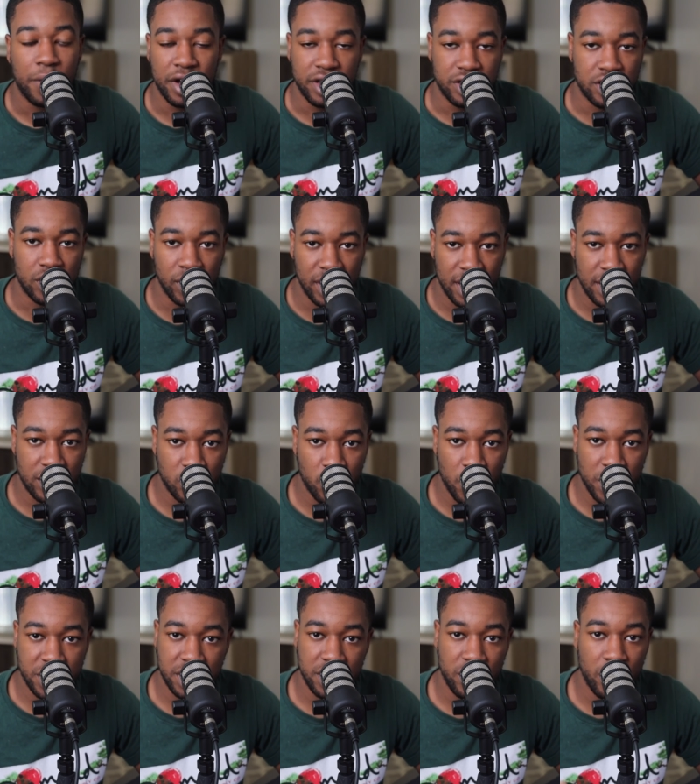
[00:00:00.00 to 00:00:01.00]
But don't get it
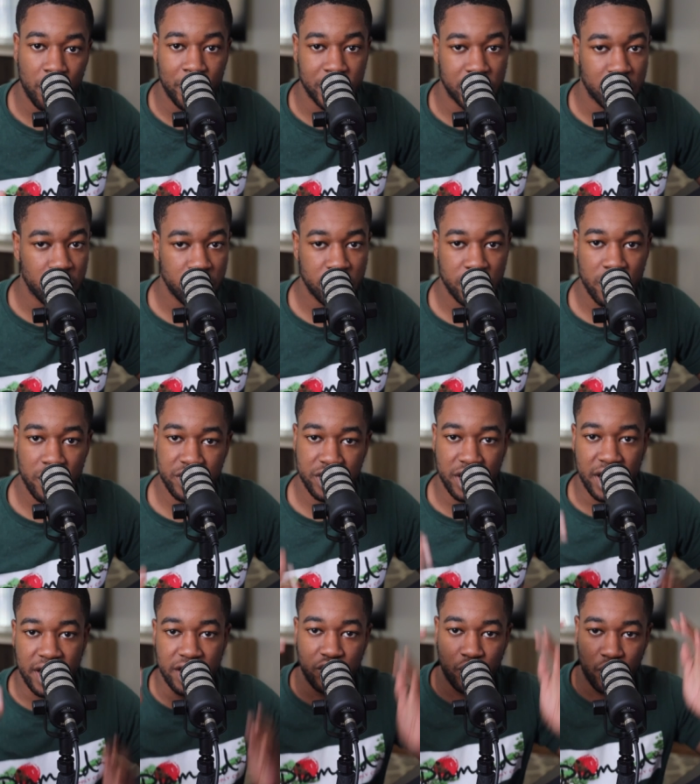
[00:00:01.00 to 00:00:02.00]
twisted, your platoon
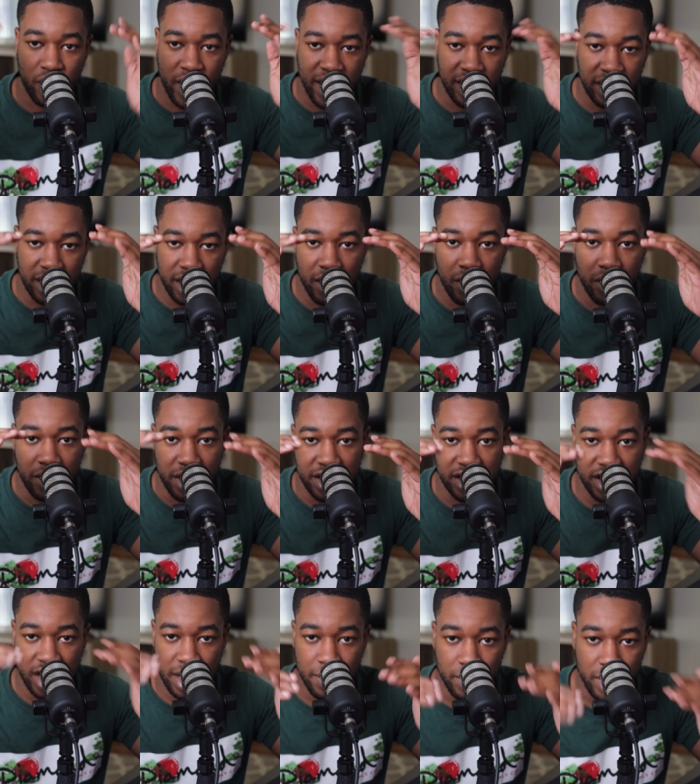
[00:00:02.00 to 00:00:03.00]
sergeant is right there on
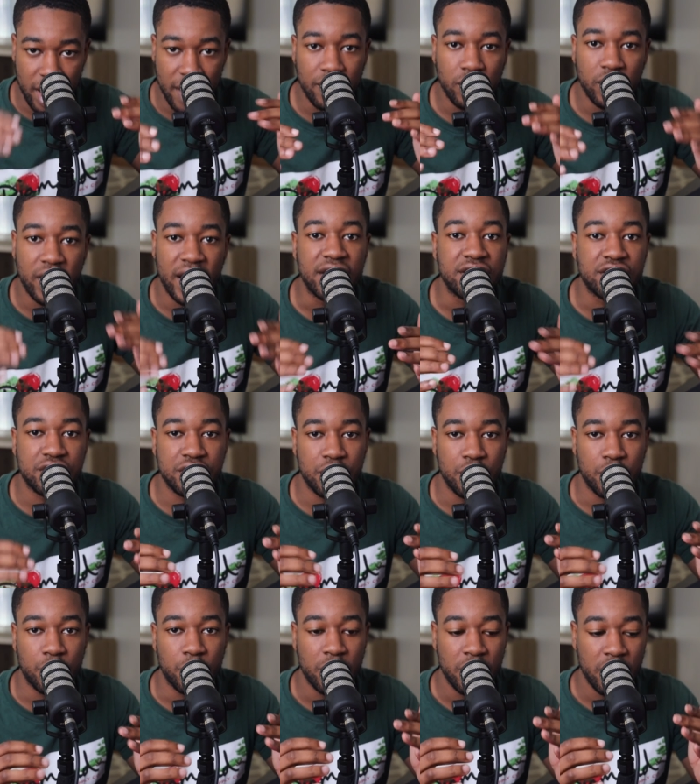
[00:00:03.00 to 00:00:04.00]
the same level
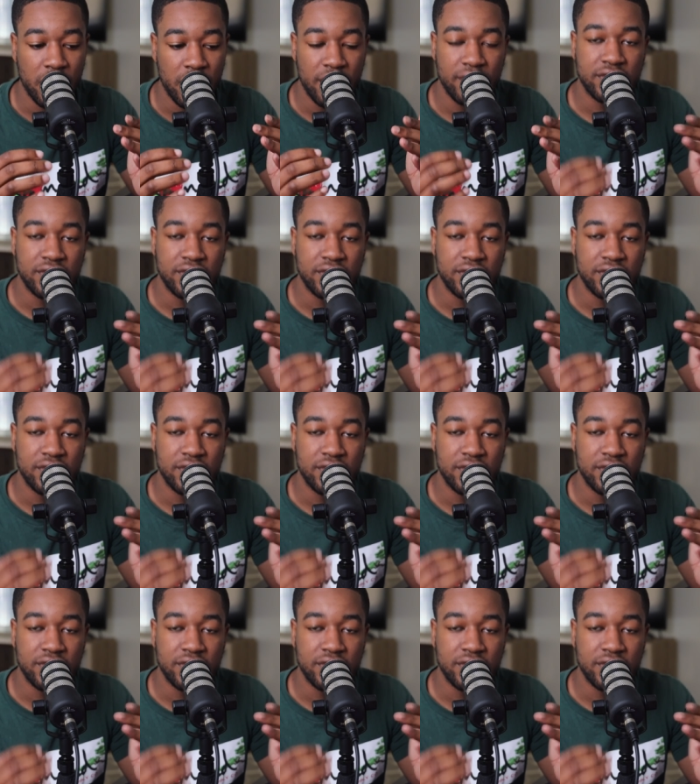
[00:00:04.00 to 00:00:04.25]
as you.